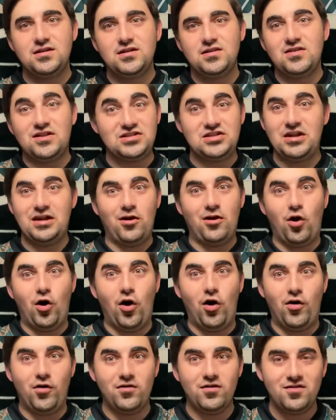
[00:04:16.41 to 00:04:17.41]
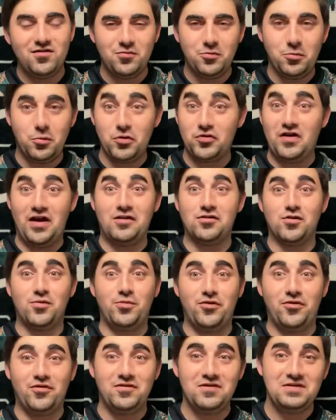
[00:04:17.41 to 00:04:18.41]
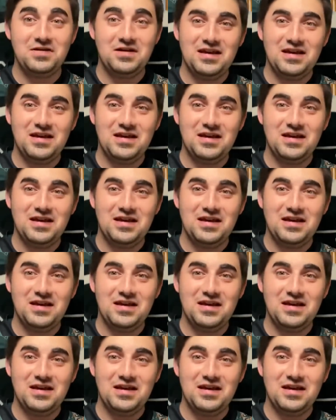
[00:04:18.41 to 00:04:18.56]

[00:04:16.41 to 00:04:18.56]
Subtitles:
Doesn't at all. We're terrible.